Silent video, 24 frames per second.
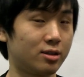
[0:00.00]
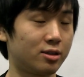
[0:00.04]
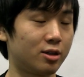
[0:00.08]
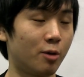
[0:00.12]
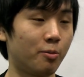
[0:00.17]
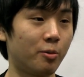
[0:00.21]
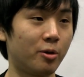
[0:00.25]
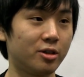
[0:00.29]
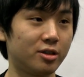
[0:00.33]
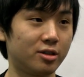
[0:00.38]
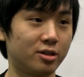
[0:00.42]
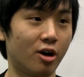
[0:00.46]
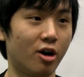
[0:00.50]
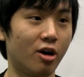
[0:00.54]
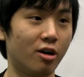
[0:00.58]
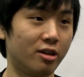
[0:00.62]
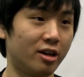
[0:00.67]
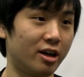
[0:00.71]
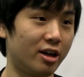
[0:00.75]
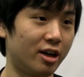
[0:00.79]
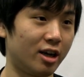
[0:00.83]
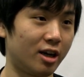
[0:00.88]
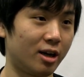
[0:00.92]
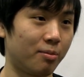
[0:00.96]
someone's
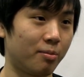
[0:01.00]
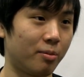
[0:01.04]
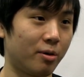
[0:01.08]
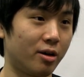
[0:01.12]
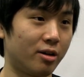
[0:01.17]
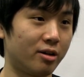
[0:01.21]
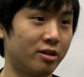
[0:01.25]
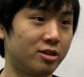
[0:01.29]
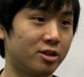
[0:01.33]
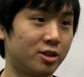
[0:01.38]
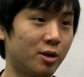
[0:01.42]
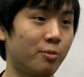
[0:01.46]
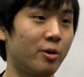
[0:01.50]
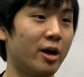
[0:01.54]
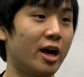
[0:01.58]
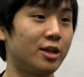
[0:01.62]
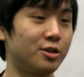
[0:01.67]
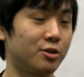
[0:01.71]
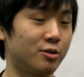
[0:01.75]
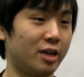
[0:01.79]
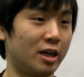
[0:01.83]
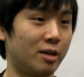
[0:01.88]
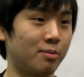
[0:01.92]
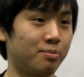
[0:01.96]
all inning, but someone
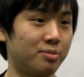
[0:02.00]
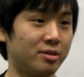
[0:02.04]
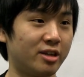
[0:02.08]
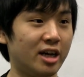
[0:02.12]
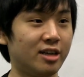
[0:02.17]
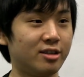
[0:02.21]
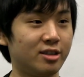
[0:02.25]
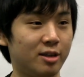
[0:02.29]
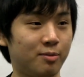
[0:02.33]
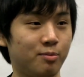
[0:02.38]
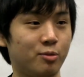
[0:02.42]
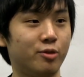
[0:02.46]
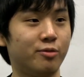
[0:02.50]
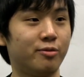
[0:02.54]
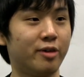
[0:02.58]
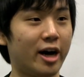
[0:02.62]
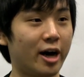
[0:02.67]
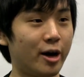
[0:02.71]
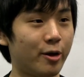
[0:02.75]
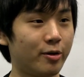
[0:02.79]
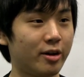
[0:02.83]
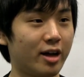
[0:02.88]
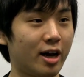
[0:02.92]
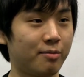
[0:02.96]
has to like blindly move
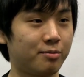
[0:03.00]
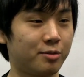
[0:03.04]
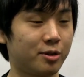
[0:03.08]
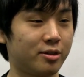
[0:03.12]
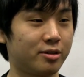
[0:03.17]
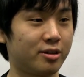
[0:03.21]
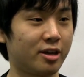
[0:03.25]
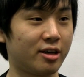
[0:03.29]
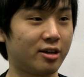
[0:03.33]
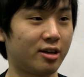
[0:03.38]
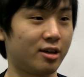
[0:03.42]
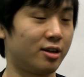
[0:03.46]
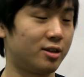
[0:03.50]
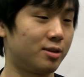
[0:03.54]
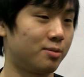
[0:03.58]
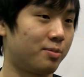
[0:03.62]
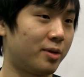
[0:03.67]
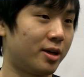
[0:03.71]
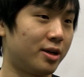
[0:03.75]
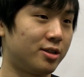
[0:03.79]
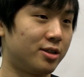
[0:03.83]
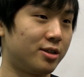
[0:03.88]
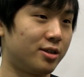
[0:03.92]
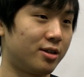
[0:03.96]
out after taking
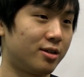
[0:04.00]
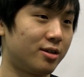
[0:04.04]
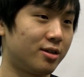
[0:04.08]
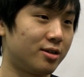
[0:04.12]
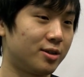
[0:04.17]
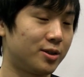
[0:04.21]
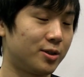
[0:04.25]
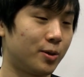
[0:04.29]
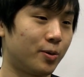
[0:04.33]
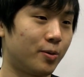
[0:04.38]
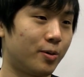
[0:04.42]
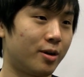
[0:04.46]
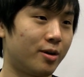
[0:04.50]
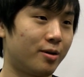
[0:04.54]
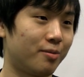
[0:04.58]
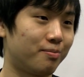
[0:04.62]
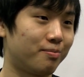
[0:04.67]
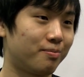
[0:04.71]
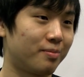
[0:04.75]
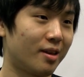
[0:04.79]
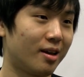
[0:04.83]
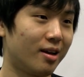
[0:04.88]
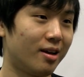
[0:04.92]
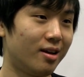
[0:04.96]
expansion. So
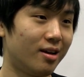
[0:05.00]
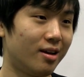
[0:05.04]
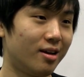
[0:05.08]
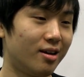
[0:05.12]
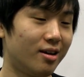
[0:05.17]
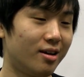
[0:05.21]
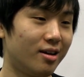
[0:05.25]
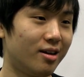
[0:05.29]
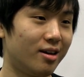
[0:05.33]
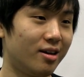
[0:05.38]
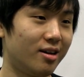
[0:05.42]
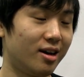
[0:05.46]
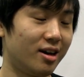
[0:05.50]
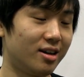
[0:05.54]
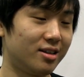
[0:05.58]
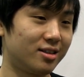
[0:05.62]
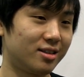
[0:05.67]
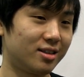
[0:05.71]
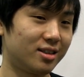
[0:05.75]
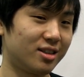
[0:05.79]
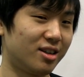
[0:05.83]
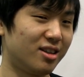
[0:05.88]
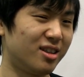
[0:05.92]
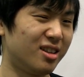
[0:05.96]
yeah,
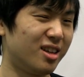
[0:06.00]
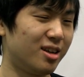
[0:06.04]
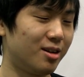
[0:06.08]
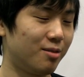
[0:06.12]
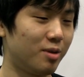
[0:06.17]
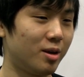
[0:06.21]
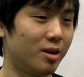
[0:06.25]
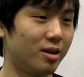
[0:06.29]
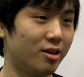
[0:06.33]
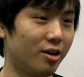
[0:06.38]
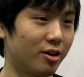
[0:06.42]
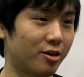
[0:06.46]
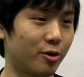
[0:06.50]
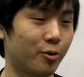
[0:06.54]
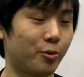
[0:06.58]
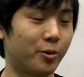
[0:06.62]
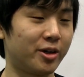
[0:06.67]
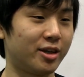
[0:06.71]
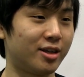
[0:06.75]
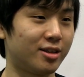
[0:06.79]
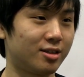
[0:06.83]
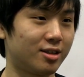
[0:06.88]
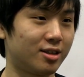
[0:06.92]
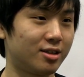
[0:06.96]
it's a little bit luck
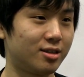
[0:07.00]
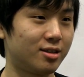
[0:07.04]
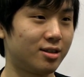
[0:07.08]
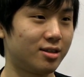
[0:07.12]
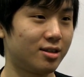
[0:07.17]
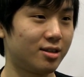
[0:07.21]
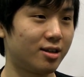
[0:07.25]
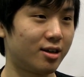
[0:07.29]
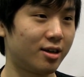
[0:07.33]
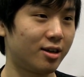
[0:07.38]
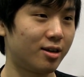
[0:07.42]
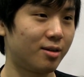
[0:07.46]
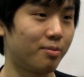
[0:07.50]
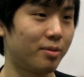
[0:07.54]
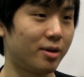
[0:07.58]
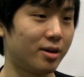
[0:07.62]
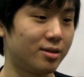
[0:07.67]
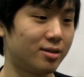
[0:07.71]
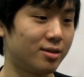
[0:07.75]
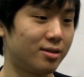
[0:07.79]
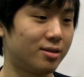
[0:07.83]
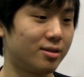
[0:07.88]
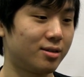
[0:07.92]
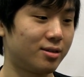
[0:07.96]
oriented, like
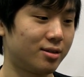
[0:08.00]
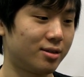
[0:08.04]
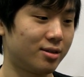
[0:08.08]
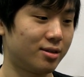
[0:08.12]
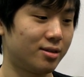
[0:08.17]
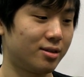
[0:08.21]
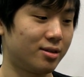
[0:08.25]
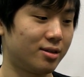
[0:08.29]
based.